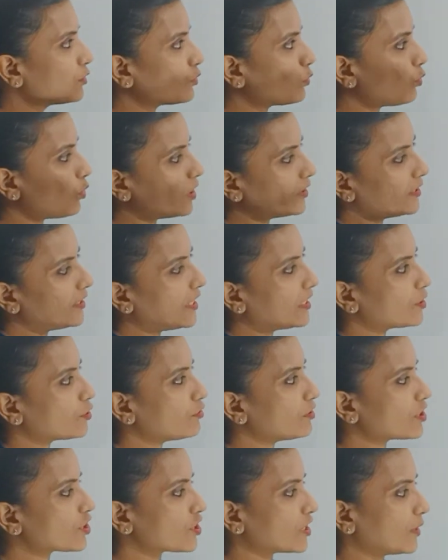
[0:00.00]
quadrilateral
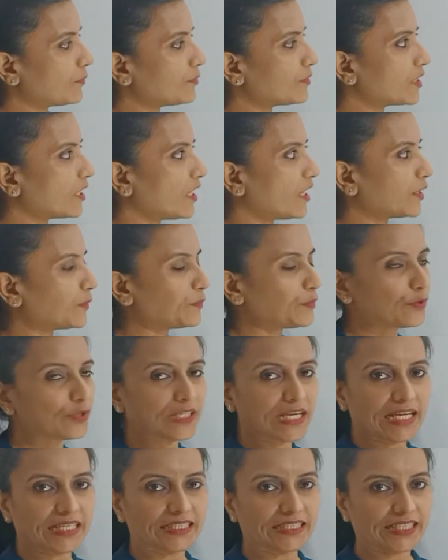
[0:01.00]
shaped cardboard
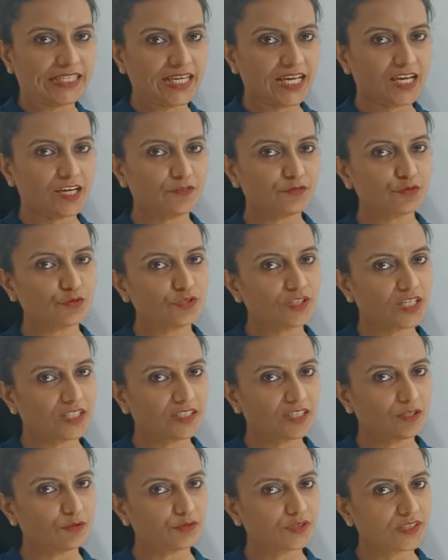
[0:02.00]
and they have to cut
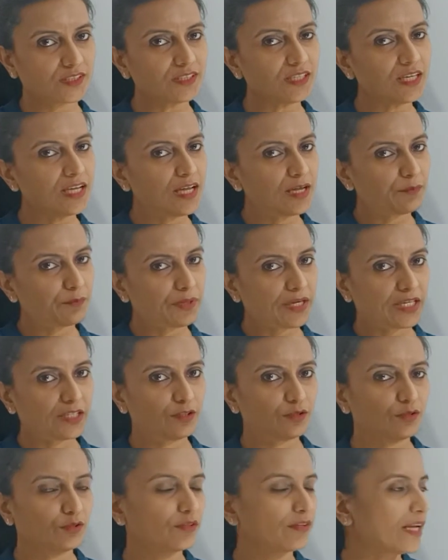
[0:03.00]
out a
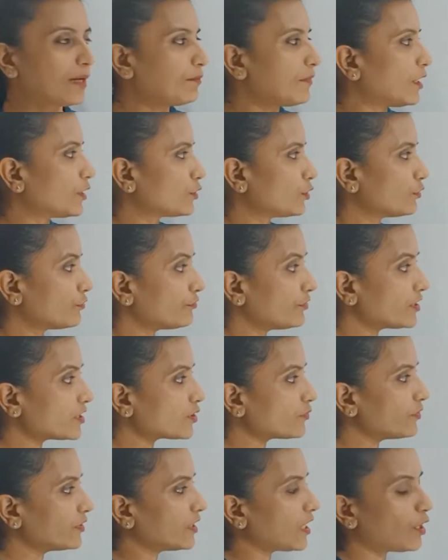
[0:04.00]
parallelogram out of it
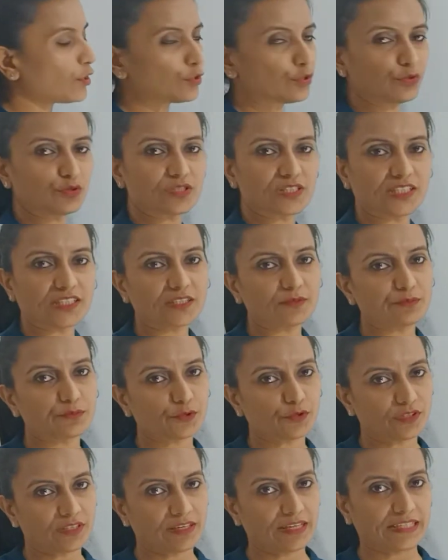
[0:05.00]
without using
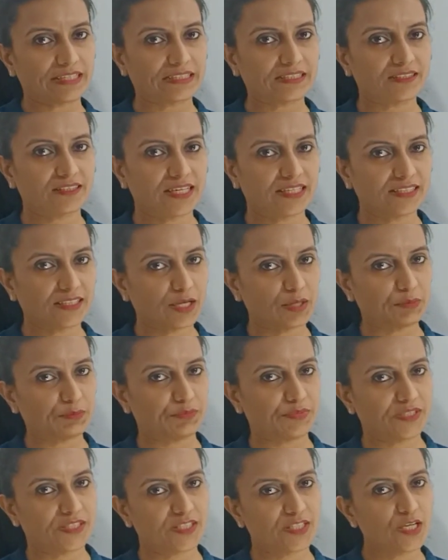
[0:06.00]
protractor and
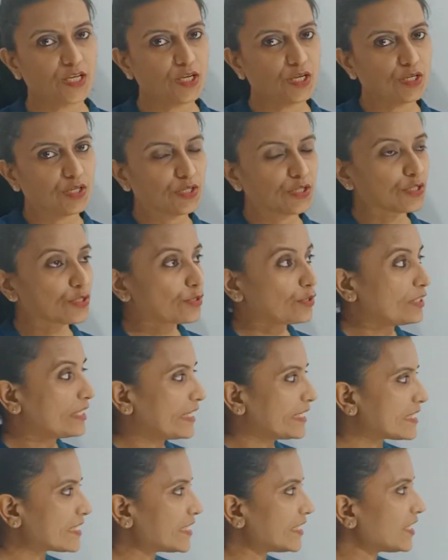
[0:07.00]
compass. So let's
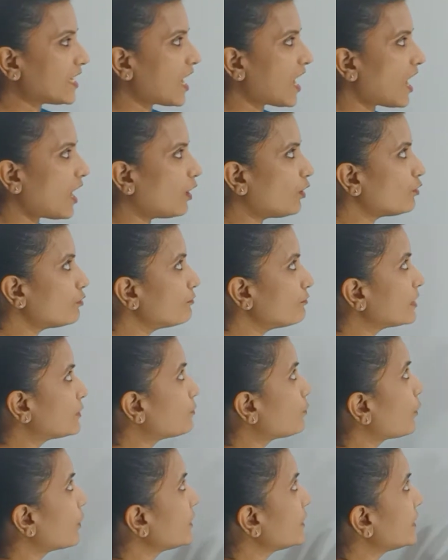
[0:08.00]
see how
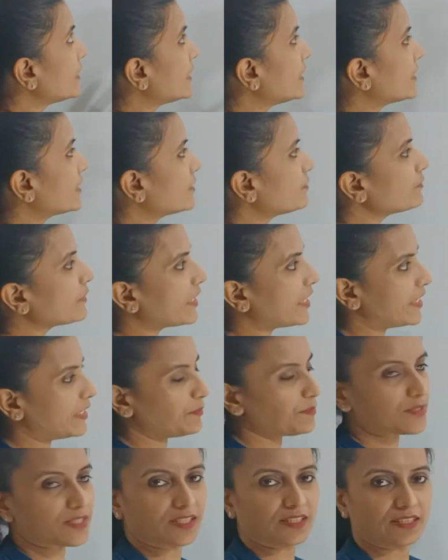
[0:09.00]
midpoint theorem helps
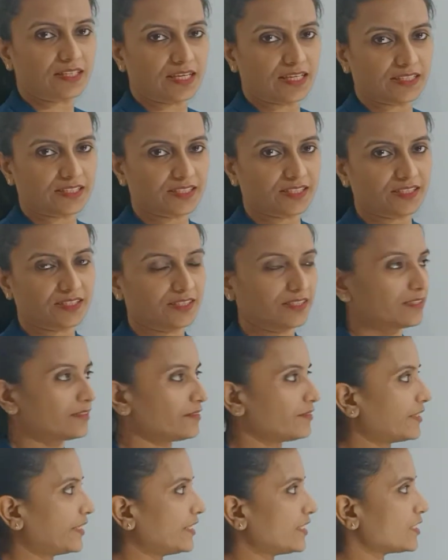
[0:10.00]
in that,
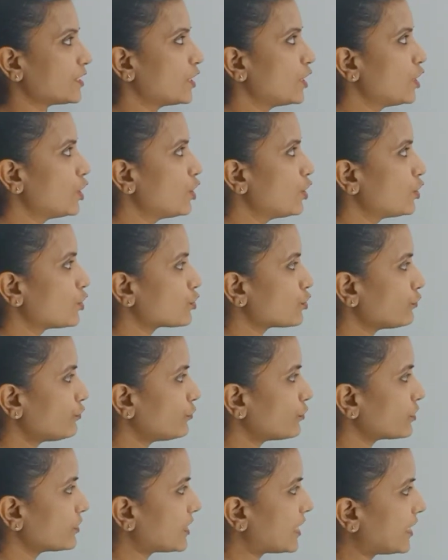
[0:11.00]
right? So for
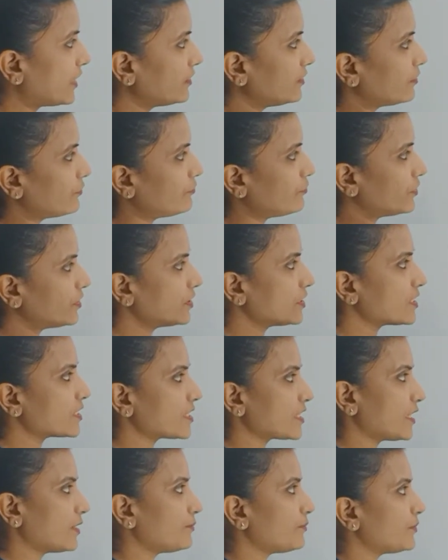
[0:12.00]
that, the first
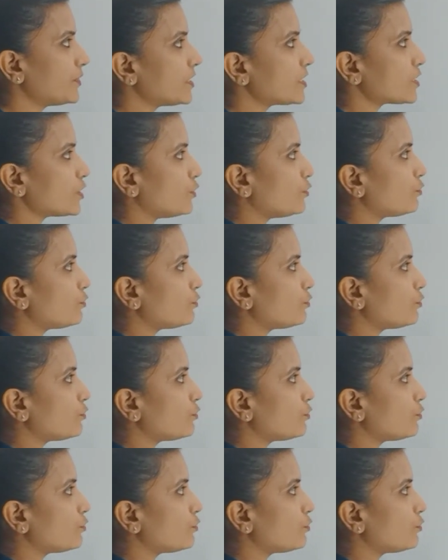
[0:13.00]
step is you